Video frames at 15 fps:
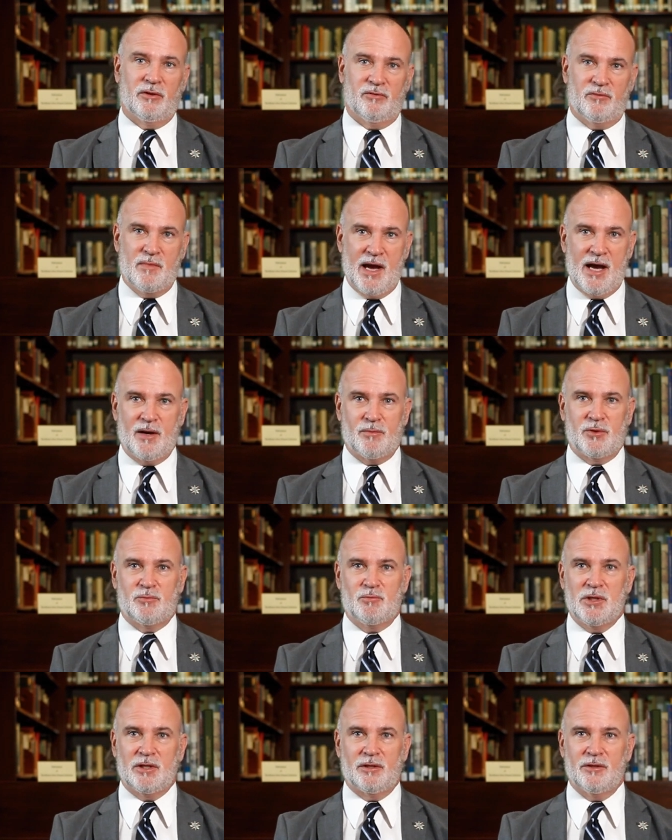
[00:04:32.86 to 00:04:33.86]
of maps
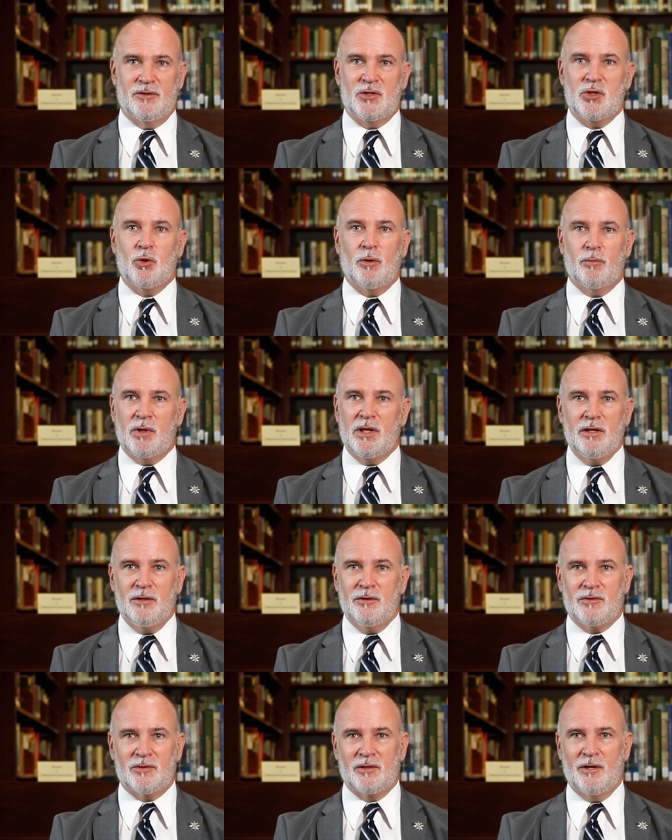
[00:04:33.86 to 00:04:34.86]
because
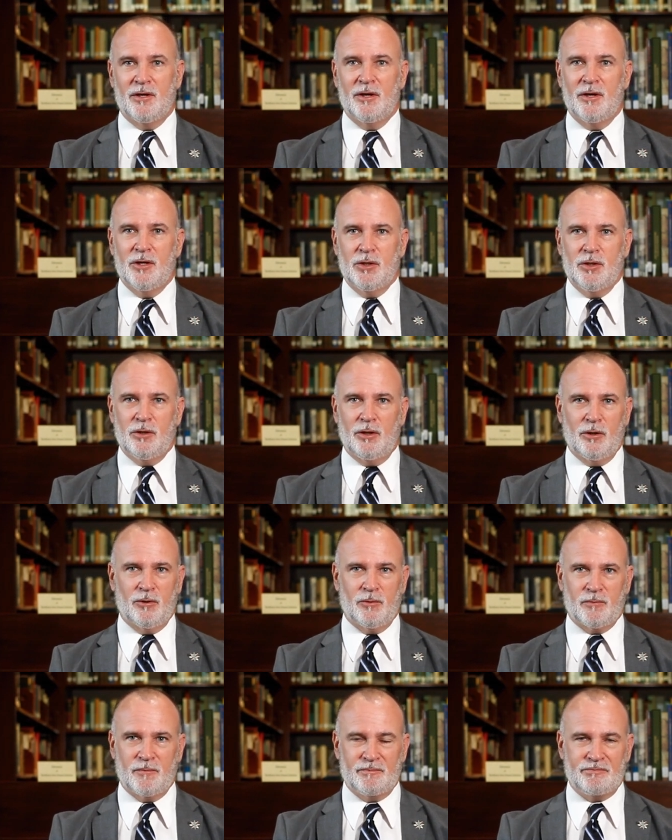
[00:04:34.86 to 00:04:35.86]
Europeans, you
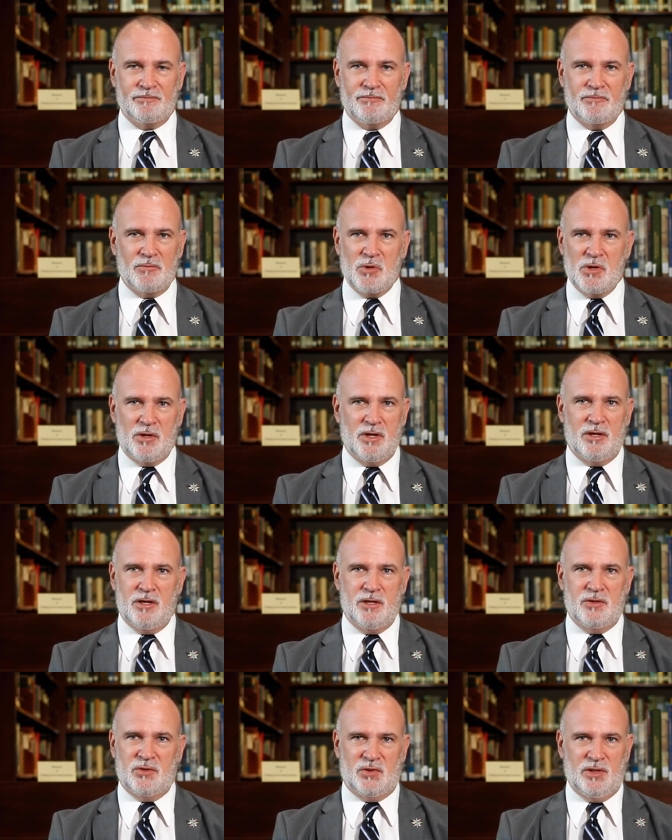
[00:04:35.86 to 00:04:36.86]
know,
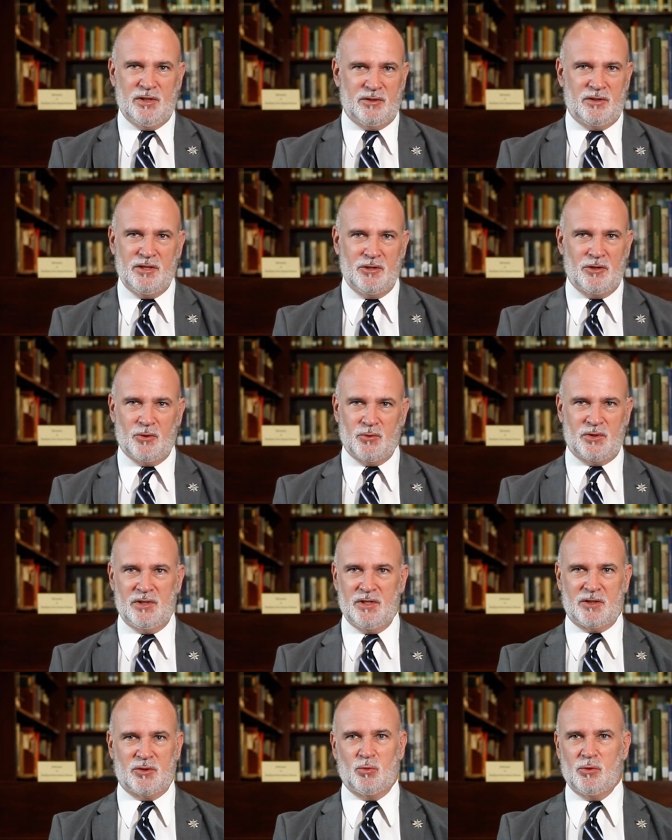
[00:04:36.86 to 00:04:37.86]
in
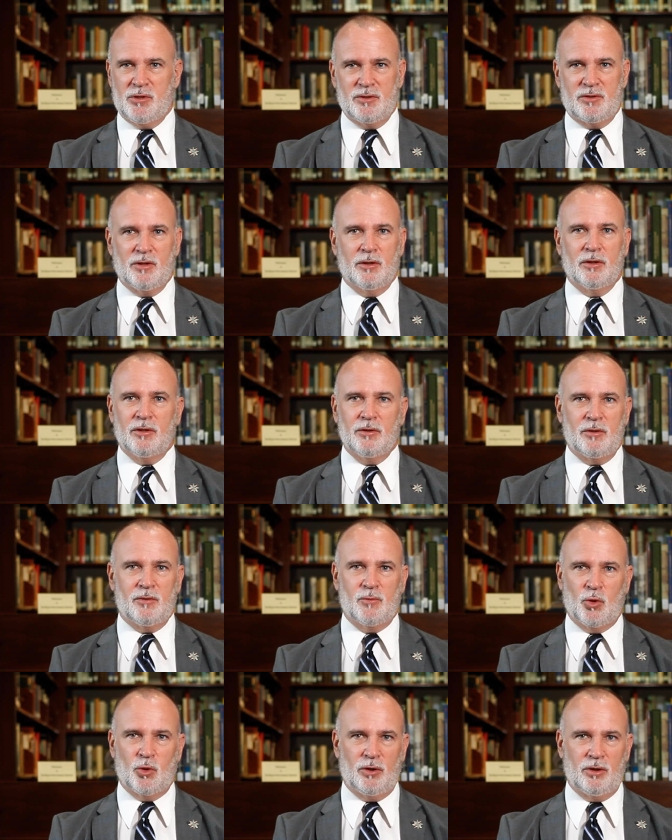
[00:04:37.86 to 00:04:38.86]
1606, we're just a little
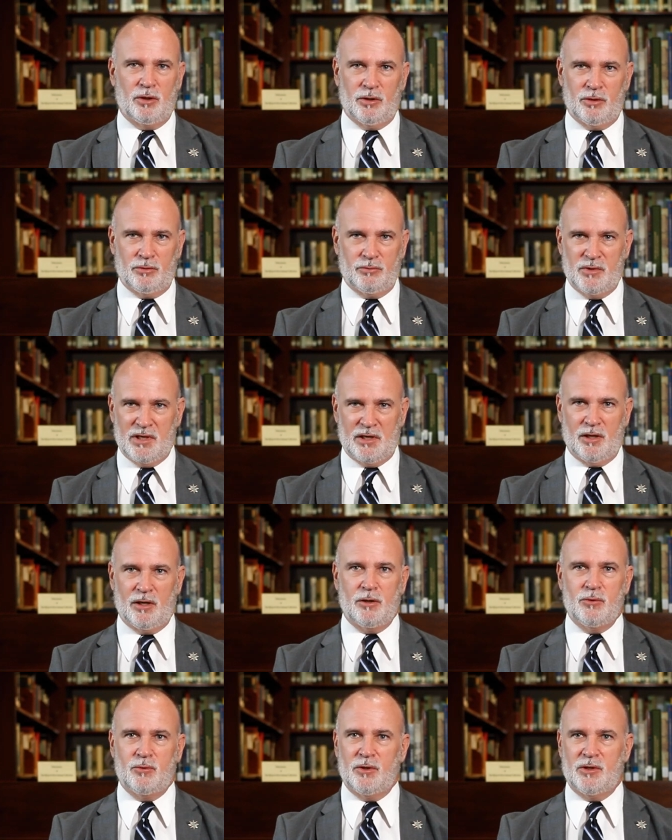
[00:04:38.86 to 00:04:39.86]
more than
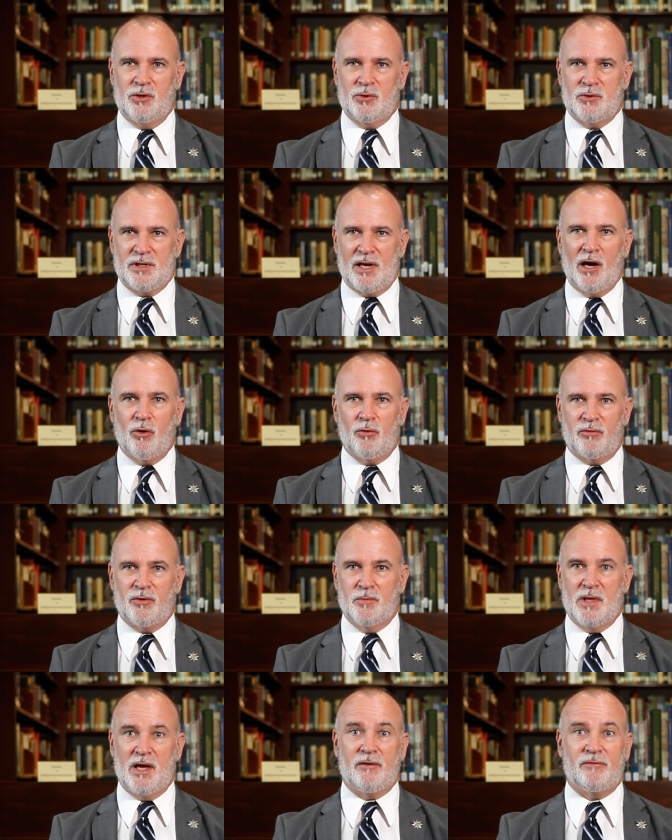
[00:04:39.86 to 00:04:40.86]
100 years out
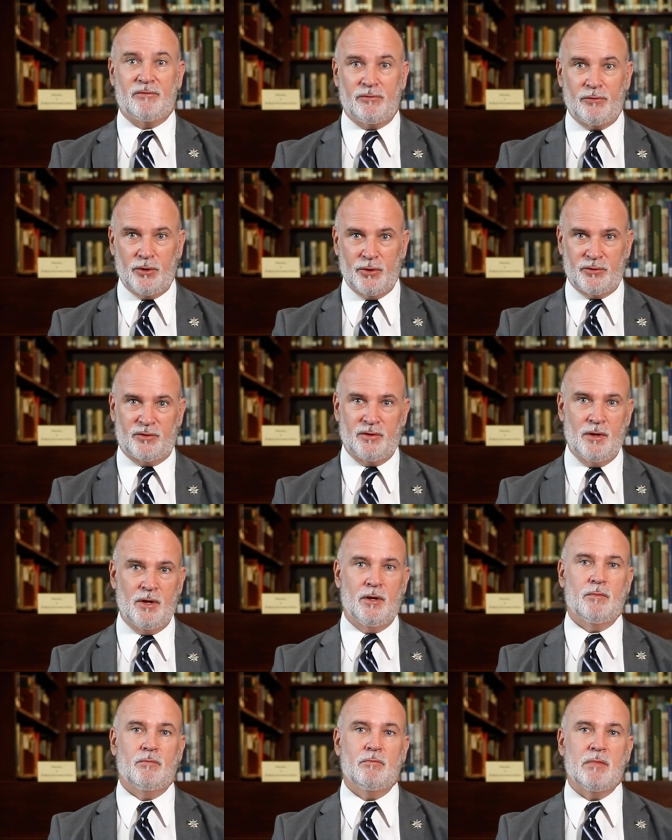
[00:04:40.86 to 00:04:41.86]
from that first
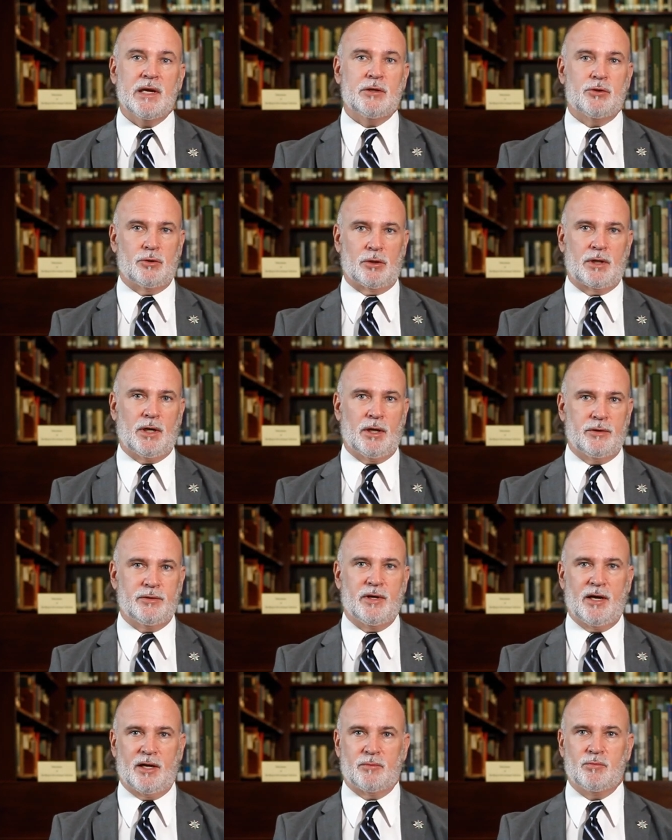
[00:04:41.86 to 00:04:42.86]
major
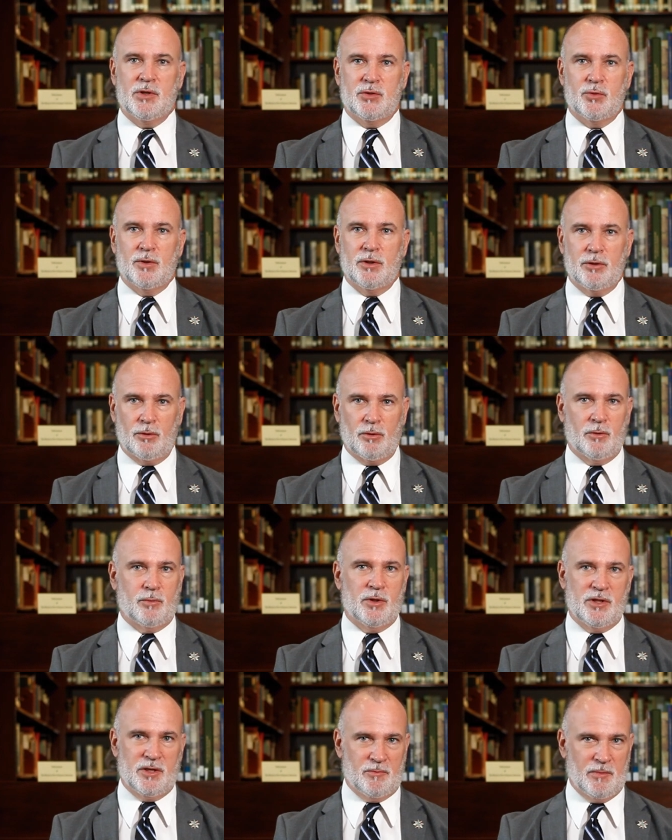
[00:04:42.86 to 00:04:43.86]
contact between
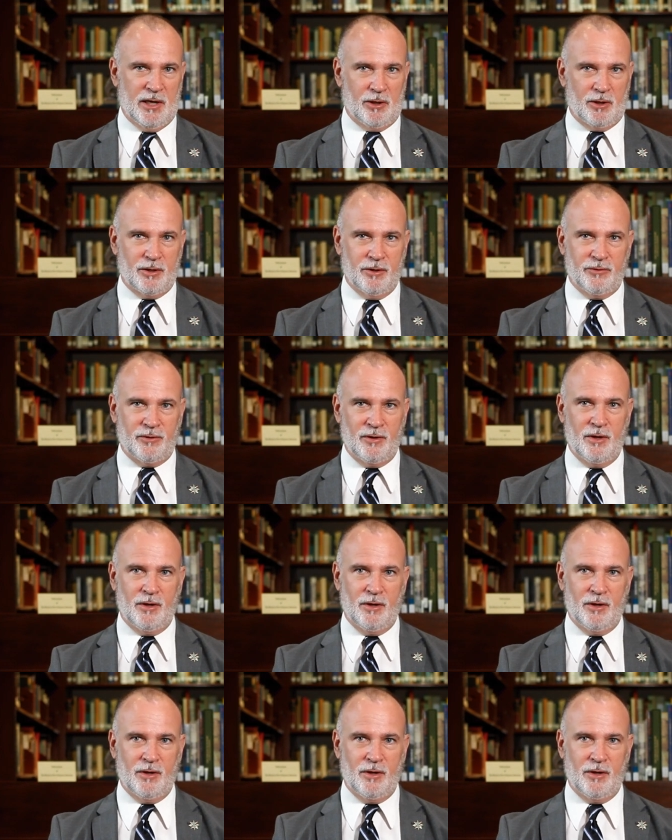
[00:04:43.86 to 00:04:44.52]
Europe and the Americas.